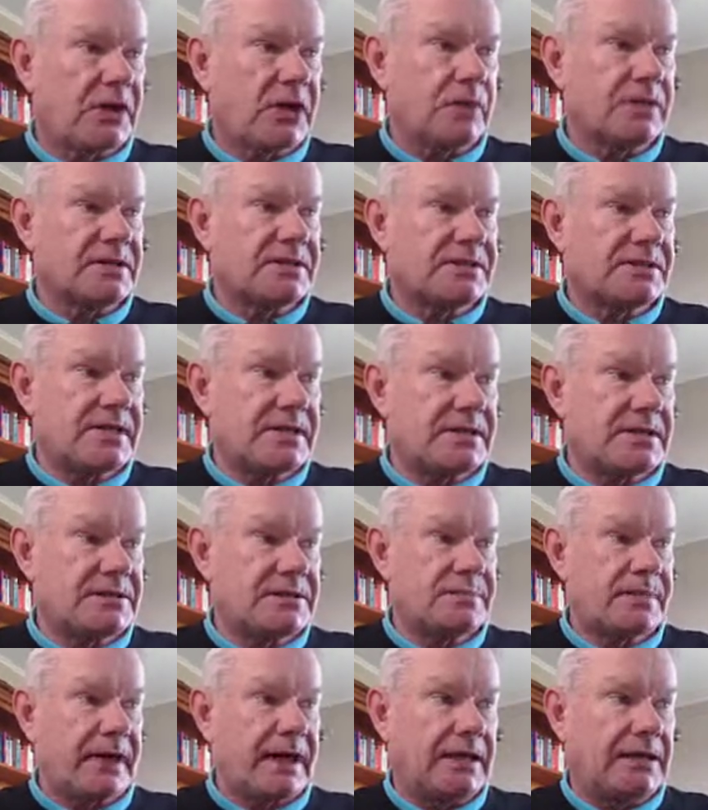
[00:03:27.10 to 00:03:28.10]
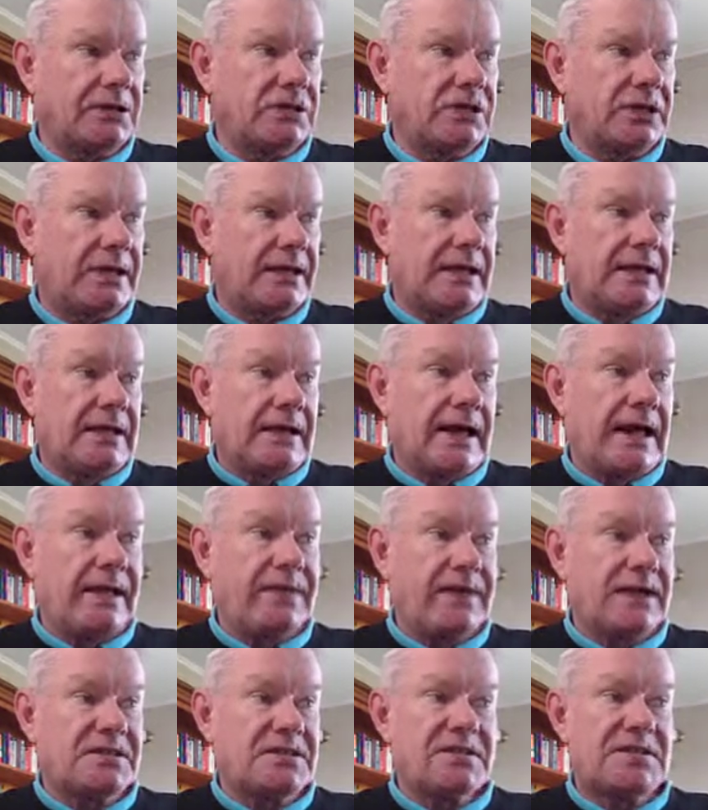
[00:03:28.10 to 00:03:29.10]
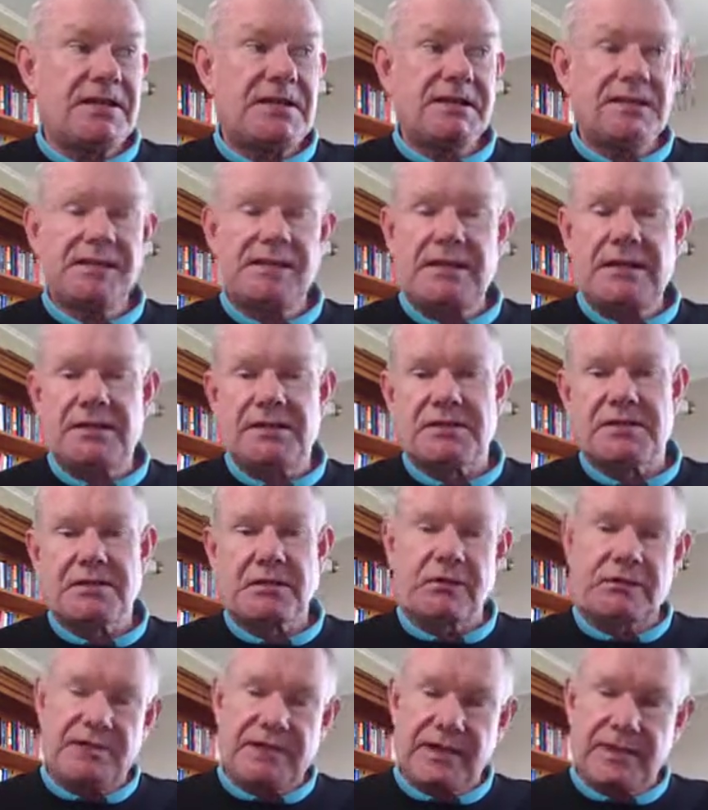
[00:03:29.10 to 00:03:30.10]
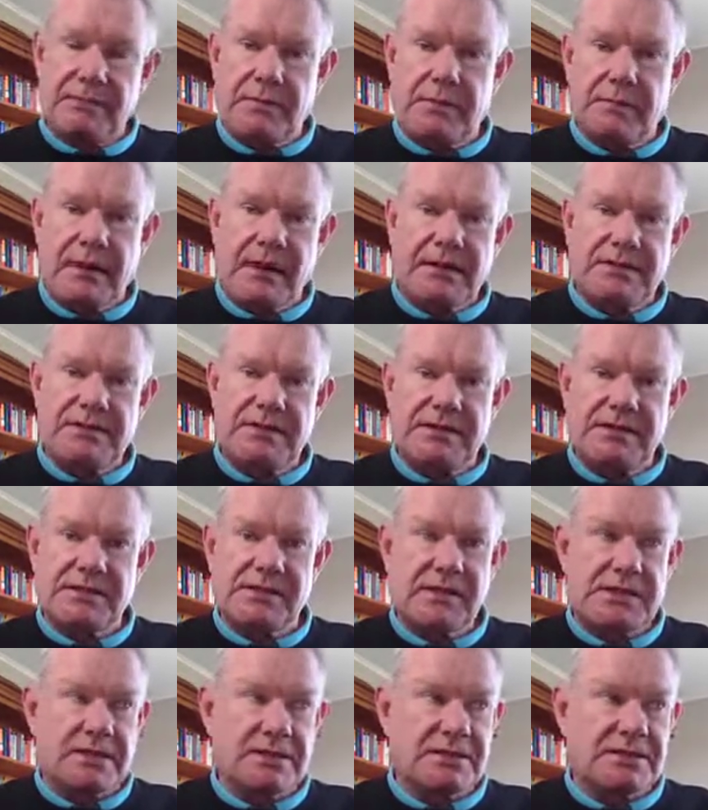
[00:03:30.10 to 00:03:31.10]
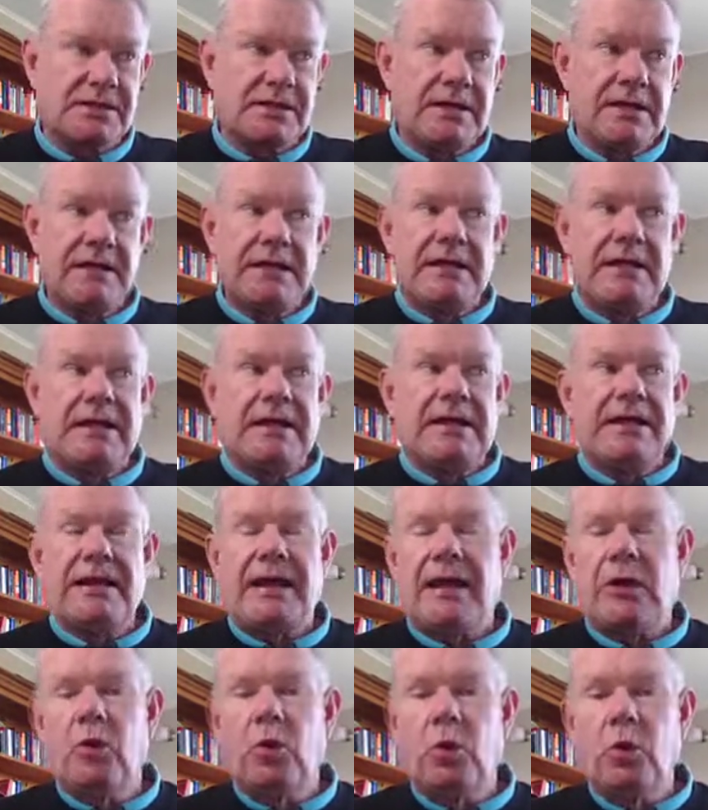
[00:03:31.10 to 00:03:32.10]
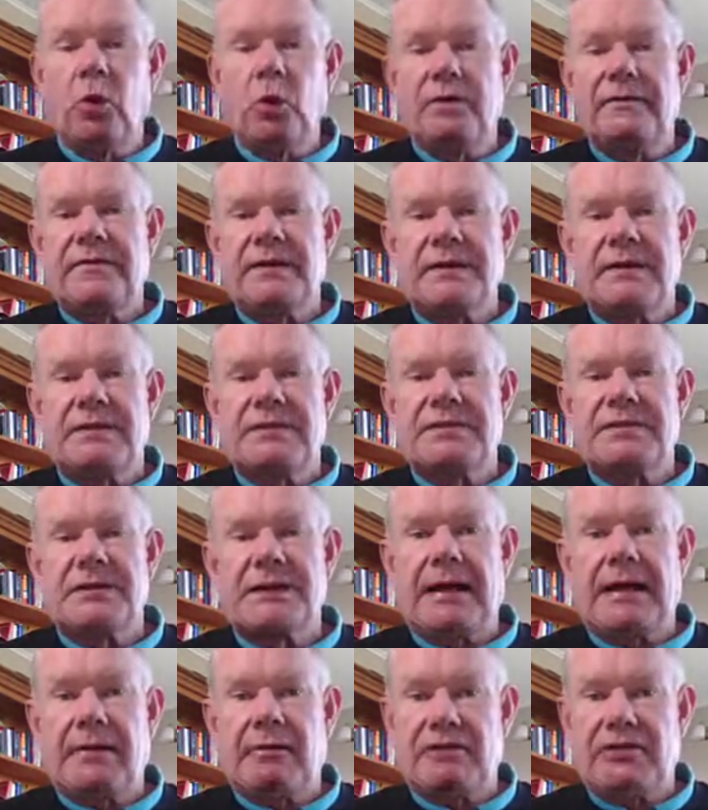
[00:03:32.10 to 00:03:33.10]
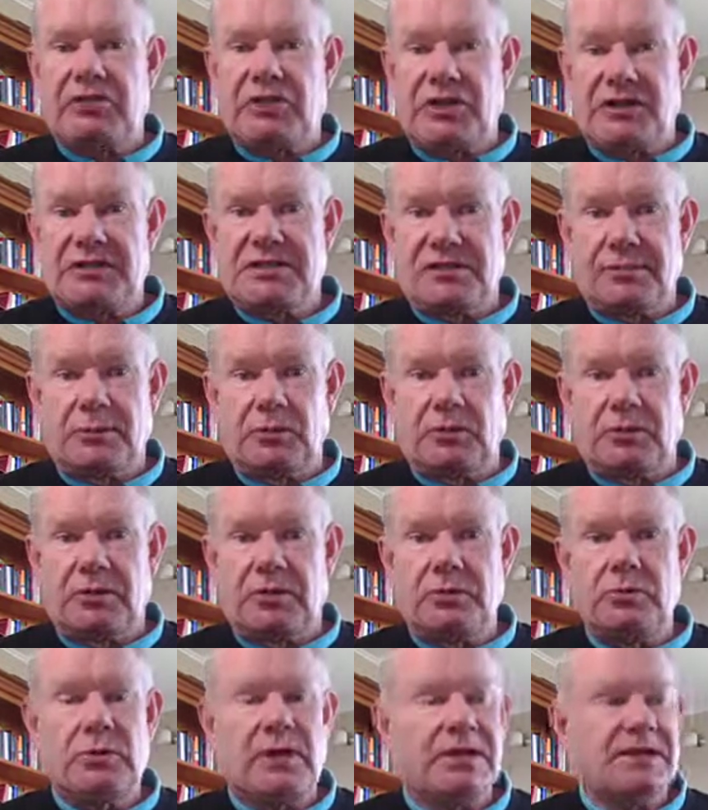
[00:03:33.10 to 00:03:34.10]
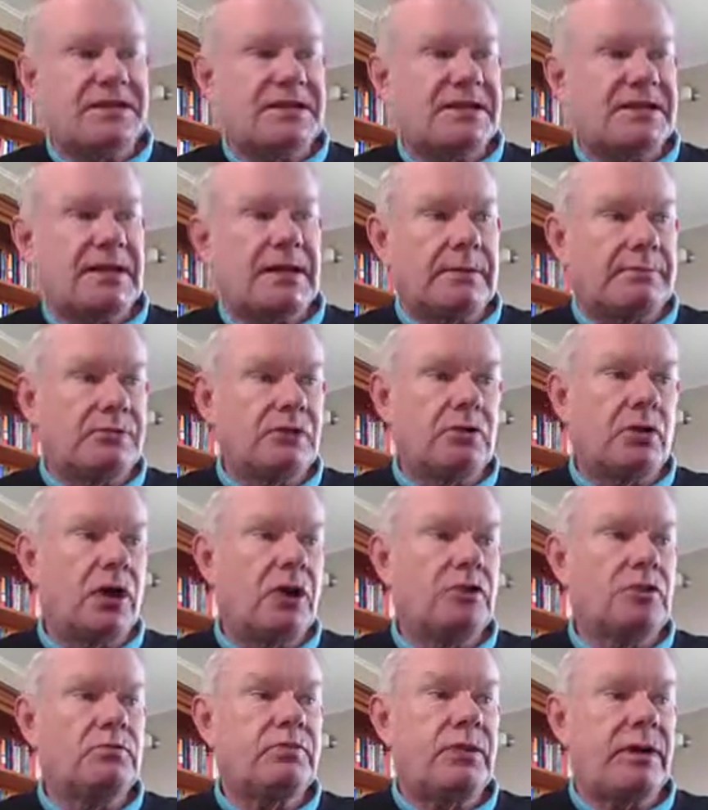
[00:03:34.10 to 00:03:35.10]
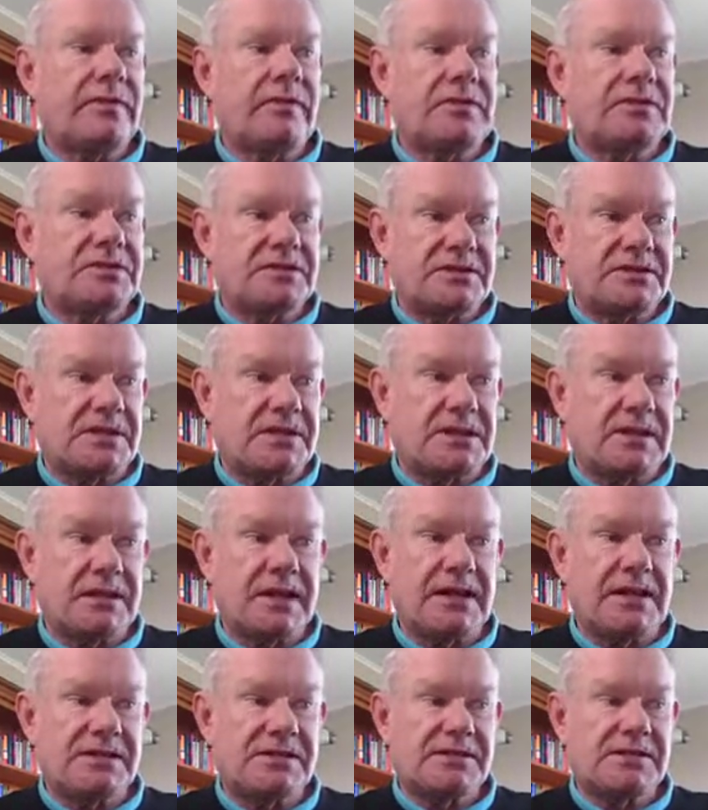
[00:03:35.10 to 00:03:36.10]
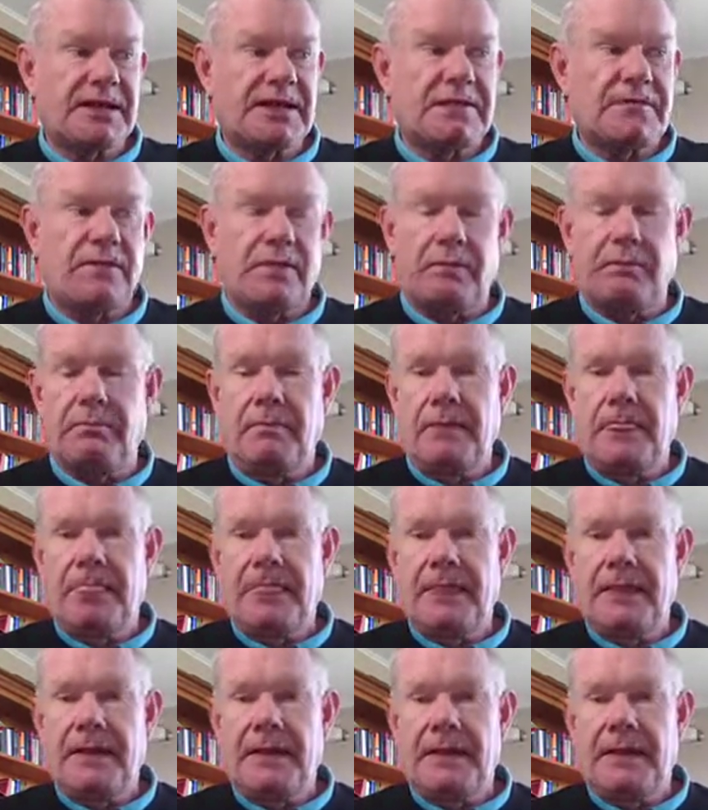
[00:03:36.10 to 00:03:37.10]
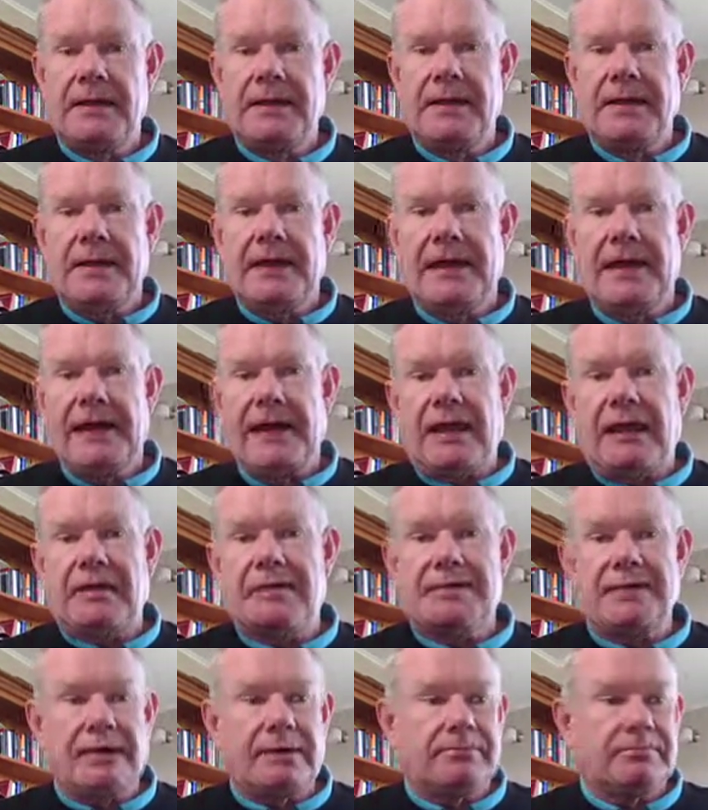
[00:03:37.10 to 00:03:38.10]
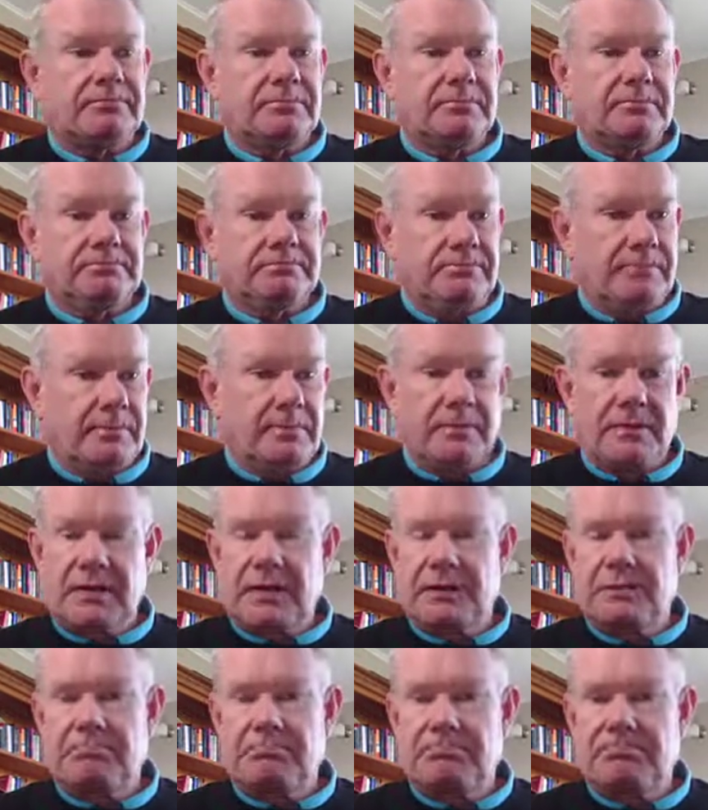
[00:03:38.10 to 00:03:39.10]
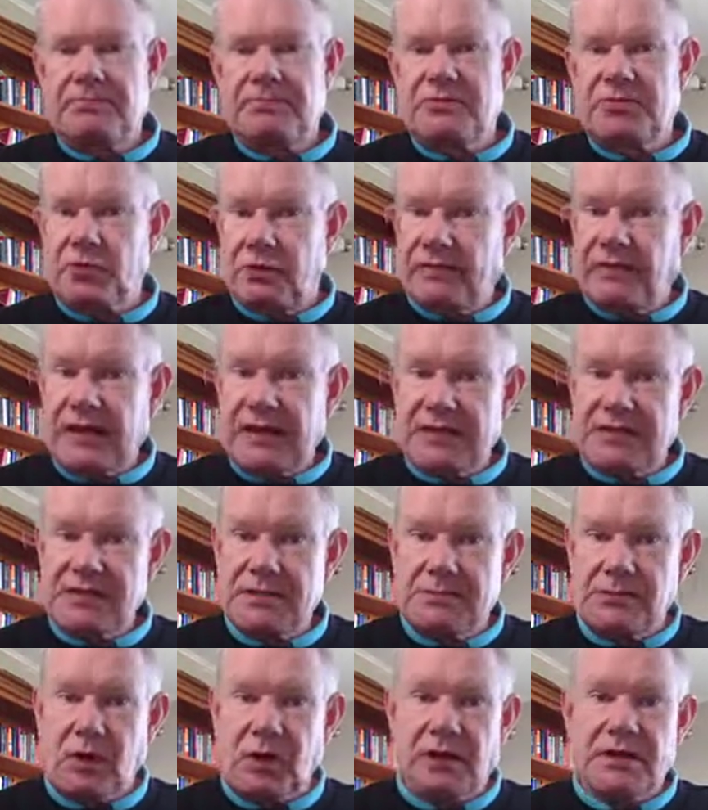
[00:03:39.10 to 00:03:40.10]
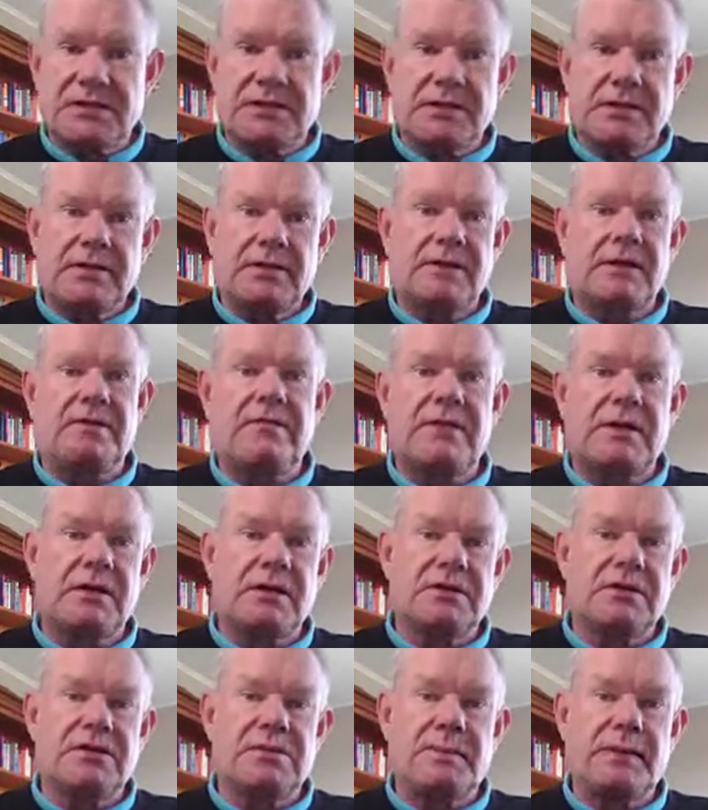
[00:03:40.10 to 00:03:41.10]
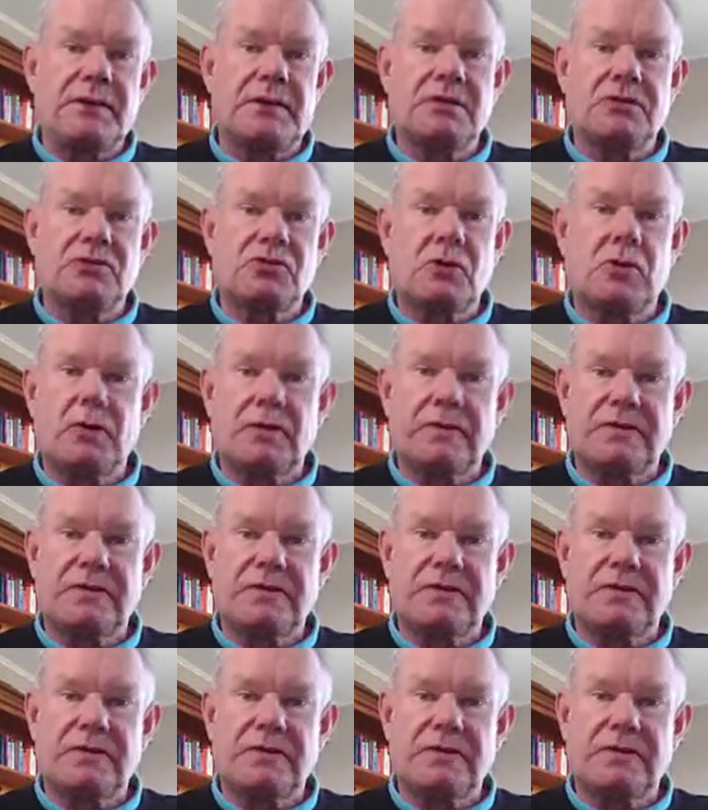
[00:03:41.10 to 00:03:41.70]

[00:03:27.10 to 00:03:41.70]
settings page, and that's 10 seconds. So it'll take me back 10 seconds. Now all of these are adjustable. You can set up your own preferences here and save them, and sort of customize the video speed controller for